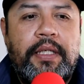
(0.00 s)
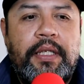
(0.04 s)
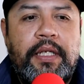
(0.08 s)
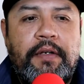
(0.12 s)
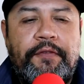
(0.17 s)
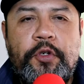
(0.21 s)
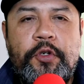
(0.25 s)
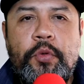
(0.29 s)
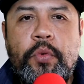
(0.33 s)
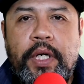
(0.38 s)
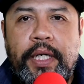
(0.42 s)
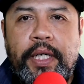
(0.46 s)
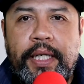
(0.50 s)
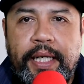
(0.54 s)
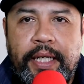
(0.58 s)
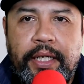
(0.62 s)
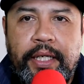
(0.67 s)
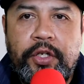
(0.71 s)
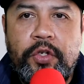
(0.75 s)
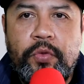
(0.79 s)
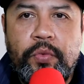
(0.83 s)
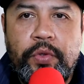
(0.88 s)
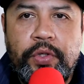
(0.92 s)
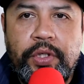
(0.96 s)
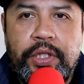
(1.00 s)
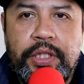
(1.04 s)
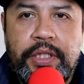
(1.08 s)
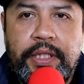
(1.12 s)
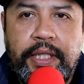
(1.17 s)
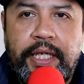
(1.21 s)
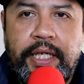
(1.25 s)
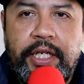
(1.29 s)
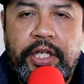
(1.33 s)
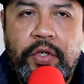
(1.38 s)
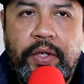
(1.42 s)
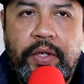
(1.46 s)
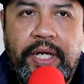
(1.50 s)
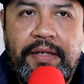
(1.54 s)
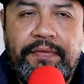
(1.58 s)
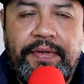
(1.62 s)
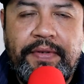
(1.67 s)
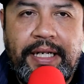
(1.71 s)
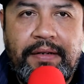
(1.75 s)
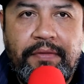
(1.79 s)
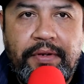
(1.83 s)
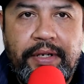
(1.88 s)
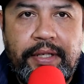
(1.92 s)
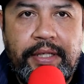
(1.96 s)
if you want to get into real estate, you don't have
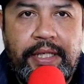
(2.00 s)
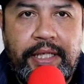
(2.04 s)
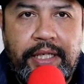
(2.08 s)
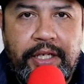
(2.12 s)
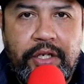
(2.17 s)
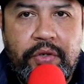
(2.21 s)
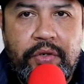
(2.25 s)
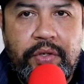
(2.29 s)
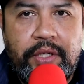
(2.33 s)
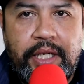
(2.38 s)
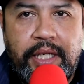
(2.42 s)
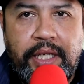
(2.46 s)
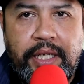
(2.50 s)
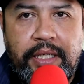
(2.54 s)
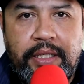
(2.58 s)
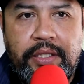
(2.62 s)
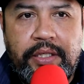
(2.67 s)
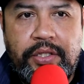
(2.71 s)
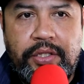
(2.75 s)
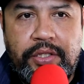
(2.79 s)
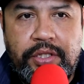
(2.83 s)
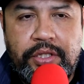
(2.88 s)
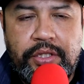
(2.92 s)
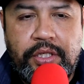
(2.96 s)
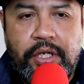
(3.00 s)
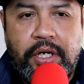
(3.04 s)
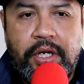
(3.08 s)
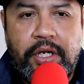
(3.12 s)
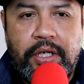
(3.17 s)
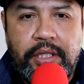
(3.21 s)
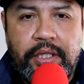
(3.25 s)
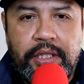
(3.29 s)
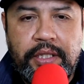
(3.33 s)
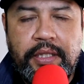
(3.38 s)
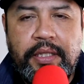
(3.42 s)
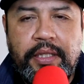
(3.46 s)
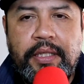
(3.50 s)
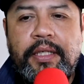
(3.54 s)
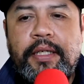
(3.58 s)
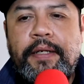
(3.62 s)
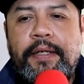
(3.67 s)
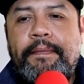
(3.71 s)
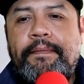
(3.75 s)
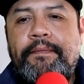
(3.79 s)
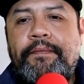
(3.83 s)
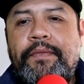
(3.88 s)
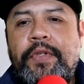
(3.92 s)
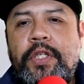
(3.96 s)
everything you need to start.
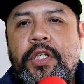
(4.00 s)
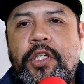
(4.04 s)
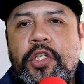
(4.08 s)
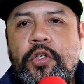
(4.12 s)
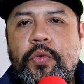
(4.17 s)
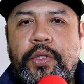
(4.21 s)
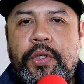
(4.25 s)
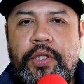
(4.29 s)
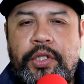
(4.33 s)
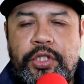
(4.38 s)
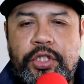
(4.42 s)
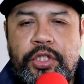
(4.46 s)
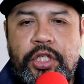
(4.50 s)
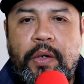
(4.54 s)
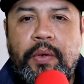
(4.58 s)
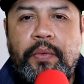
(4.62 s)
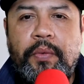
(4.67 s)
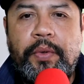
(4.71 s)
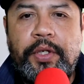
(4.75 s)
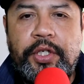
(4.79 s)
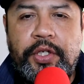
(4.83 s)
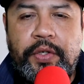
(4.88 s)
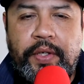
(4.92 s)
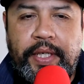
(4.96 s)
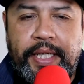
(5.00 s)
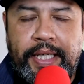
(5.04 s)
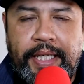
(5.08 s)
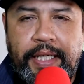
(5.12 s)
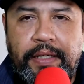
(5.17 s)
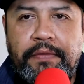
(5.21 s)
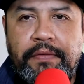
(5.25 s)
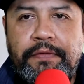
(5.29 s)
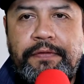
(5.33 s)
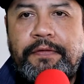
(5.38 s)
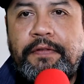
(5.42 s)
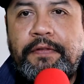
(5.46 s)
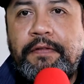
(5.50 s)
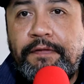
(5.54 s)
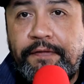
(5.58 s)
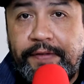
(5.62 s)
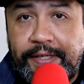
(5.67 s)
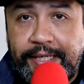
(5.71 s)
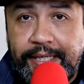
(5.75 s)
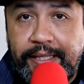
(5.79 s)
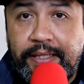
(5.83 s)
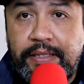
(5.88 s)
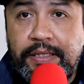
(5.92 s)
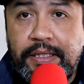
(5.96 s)
You want to start with what you have,
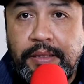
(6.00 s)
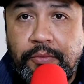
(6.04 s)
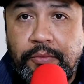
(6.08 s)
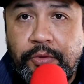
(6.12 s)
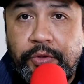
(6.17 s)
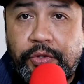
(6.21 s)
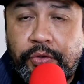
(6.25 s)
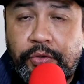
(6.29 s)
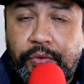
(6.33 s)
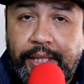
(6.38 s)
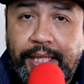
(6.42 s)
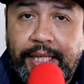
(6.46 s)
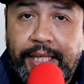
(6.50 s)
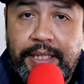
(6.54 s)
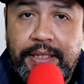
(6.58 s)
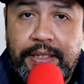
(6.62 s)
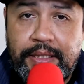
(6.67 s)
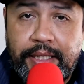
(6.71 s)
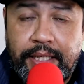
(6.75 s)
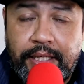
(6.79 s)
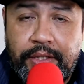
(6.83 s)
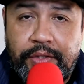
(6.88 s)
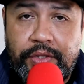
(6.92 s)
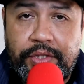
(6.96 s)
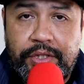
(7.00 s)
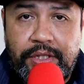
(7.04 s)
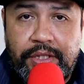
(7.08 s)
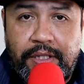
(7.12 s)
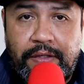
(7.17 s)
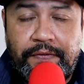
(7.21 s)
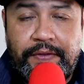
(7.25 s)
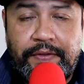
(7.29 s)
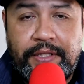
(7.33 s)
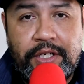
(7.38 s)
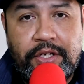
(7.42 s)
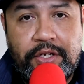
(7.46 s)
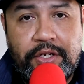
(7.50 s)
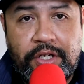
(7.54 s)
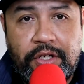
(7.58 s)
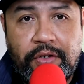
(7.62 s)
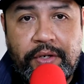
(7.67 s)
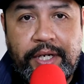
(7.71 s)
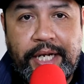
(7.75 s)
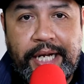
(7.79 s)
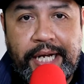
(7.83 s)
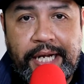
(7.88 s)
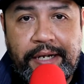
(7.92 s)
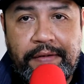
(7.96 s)
find someone who has the other stuff that you
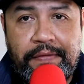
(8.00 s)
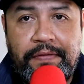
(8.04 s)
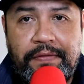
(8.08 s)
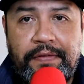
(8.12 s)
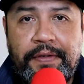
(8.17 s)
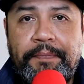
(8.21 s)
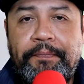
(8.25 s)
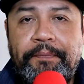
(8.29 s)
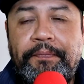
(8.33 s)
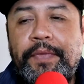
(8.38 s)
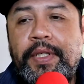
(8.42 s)
don't have.